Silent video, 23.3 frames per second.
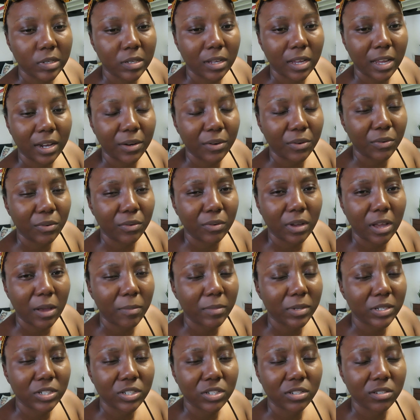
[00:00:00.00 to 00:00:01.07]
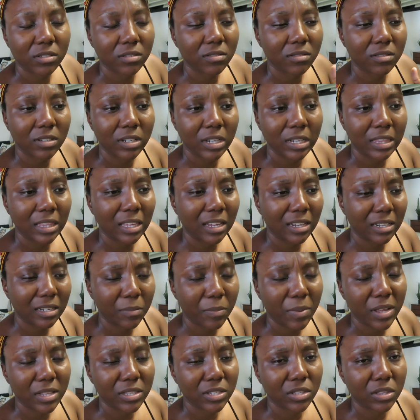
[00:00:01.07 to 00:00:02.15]
I don't know how much, I think it
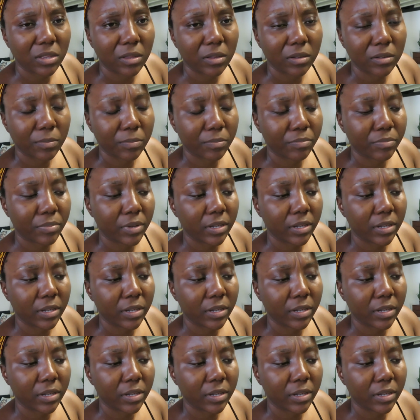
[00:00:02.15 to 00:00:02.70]
depends on